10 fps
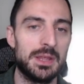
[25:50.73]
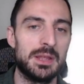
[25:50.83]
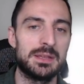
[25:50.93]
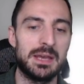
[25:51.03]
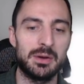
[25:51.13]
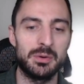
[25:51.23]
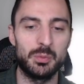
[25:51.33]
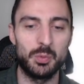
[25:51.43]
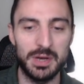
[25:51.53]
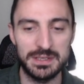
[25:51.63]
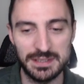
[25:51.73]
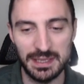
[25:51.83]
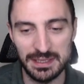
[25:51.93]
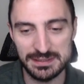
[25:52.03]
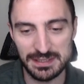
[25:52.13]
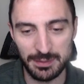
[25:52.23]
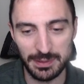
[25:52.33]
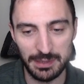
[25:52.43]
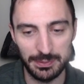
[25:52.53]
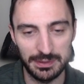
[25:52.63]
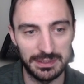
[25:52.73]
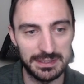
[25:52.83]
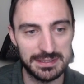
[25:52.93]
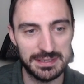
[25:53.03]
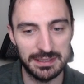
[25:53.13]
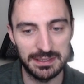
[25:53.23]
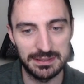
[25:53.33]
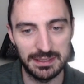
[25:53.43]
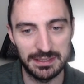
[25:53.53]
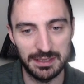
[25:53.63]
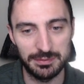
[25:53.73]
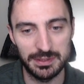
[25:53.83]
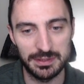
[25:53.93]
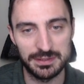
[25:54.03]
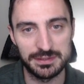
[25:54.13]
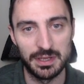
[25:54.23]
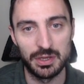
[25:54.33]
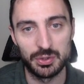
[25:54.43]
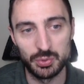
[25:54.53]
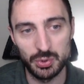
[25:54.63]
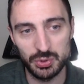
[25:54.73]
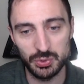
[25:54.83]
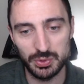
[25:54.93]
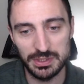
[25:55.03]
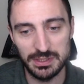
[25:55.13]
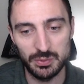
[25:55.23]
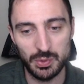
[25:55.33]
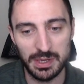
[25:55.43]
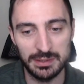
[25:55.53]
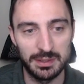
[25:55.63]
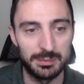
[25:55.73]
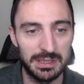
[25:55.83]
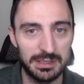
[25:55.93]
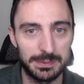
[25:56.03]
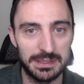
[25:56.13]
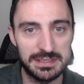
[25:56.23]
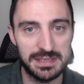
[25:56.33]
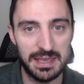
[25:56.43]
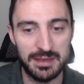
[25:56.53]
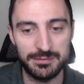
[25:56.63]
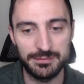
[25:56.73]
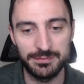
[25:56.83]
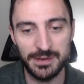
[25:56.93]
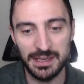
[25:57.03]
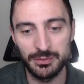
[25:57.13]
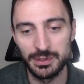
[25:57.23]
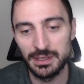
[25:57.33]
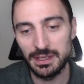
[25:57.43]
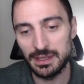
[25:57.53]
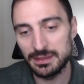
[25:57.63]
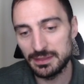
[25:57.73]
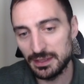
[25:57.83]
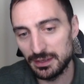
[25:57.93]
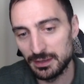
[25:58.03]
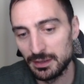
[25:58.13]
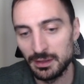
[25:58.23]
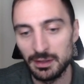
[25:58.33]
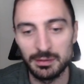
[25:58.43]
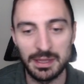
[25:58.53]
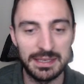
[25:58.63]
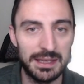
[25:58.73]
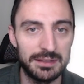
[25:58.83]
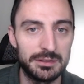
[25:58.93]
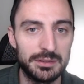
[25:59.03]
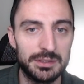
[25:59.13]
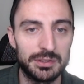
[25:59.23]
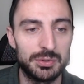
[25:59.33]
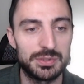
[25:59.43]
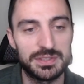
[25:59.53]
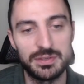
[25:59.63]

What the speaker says: Now, what ends up happening instead in the game here is rook to e1, black plays f5, and then another inaccuracy